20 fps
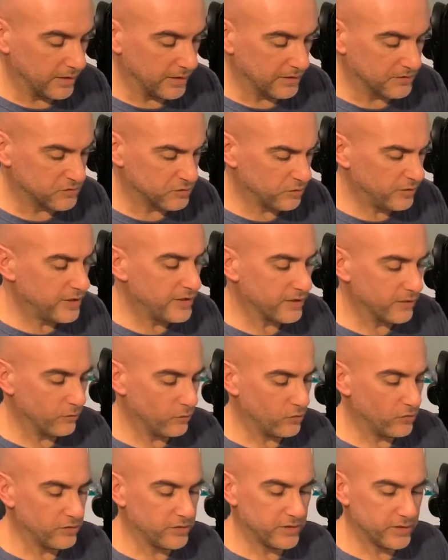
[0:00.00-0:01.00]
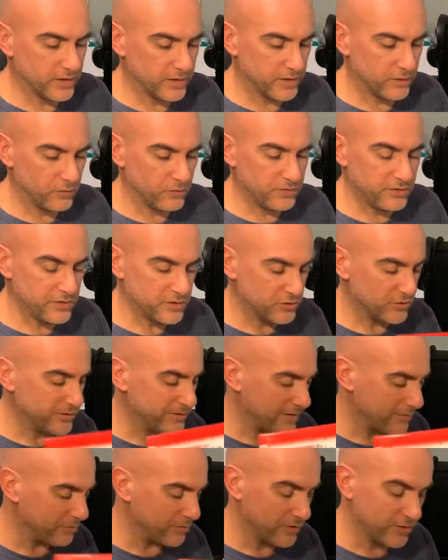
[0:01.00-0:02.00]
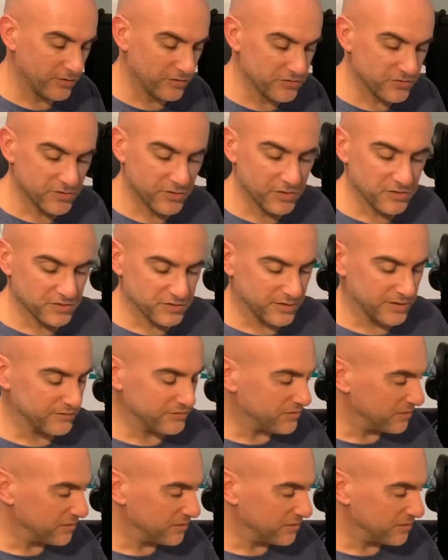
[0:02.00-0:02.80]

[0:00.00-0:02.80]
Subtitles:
So yeah, really enjoyed that Burnout series. I'm gonna have